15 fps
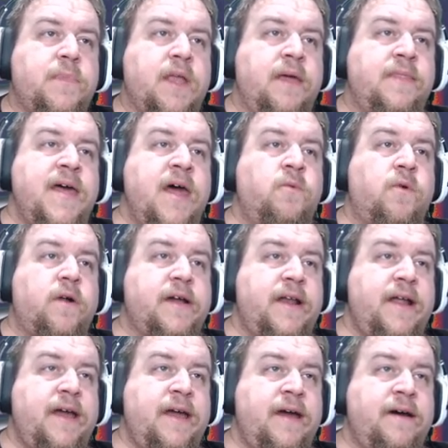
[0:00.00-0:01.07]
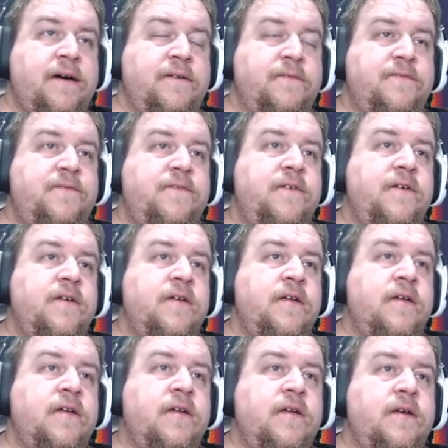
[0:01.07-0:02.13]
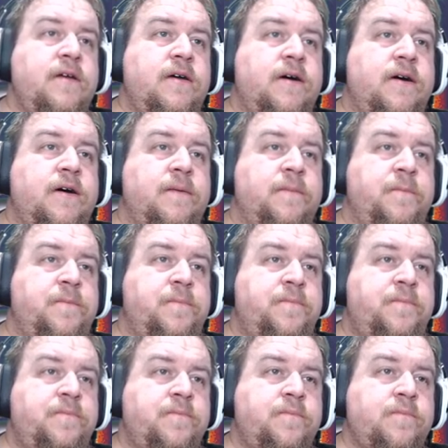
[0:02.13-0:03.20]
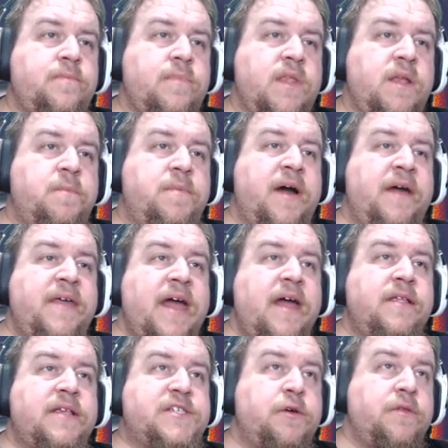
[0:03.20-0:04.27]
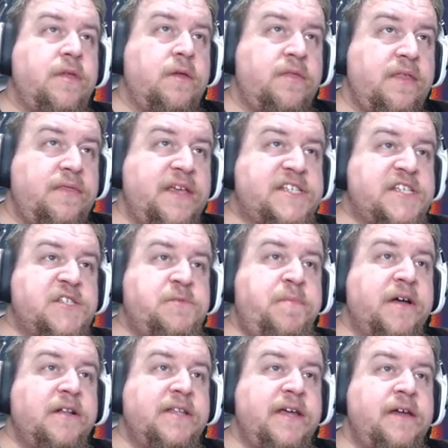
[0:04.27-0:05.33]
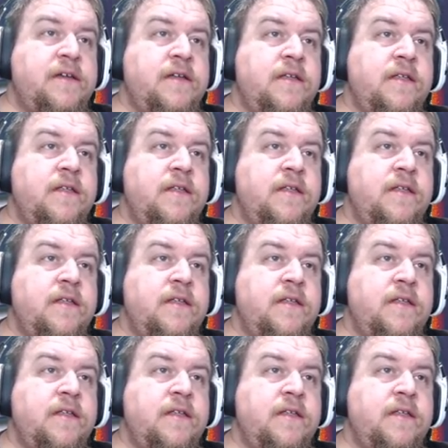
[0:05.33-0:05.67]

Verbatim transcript: And then we're going to have, by the end, so this is building.